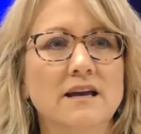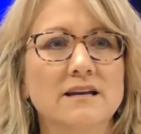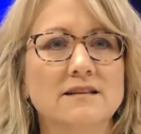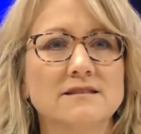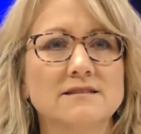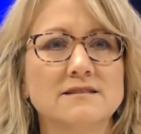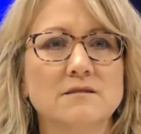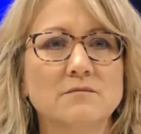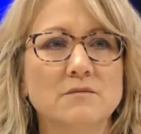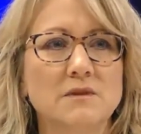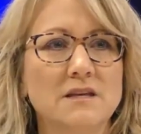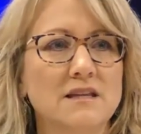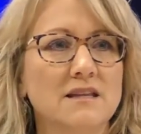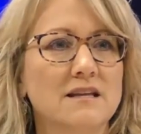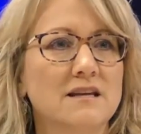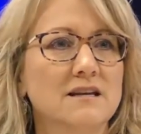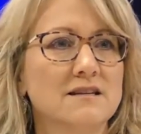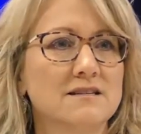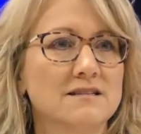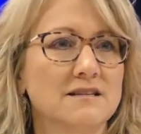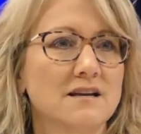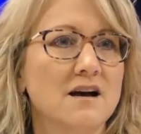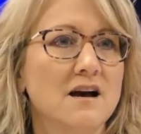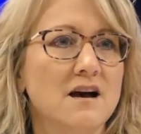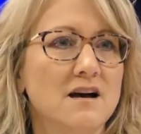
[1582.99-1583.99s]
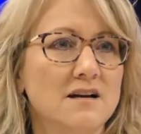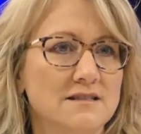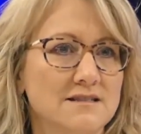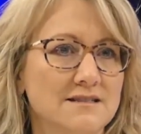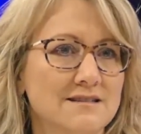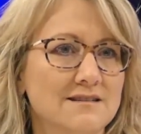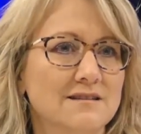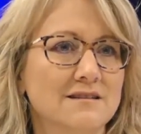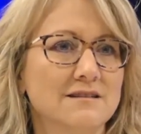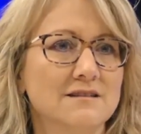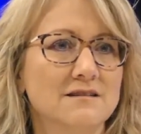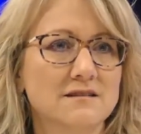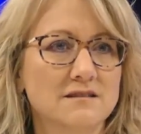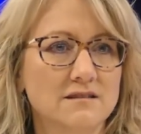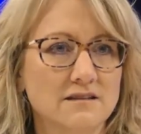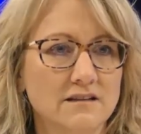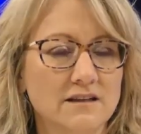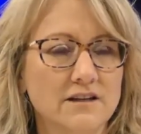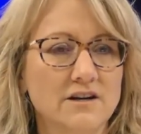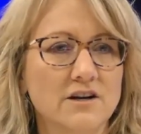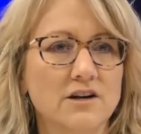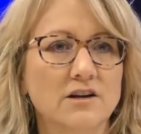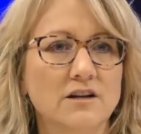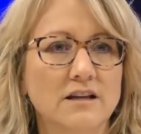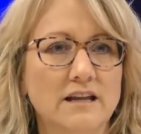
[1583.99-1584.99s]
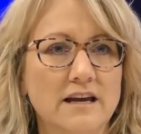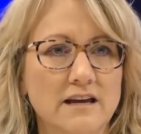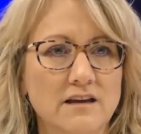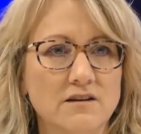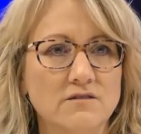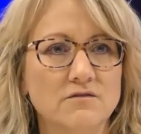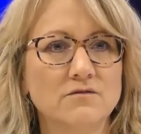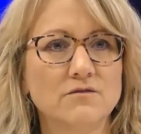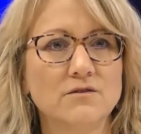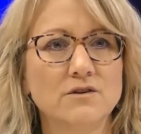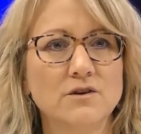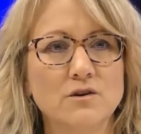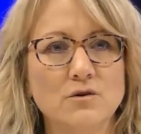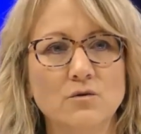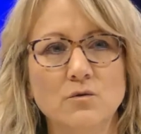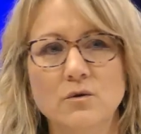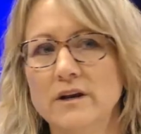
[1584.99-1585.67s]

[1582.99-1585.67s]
and something that is constant in our life